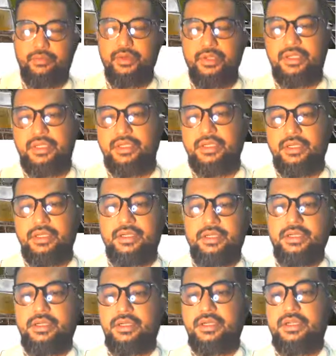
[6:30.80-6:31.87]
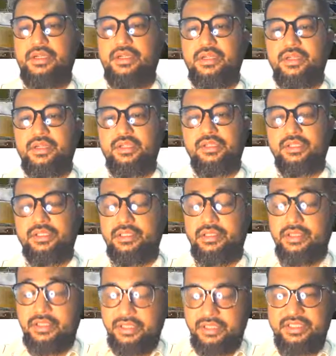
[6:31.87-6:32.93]
need the
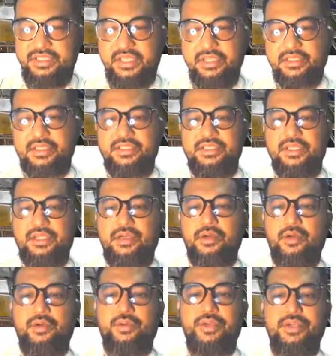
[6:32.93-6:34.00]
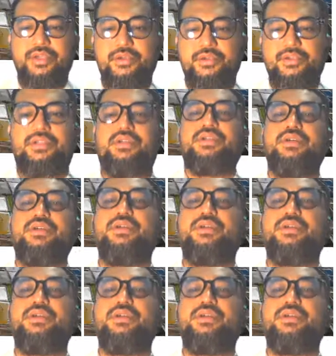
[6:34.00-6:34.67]
design is we use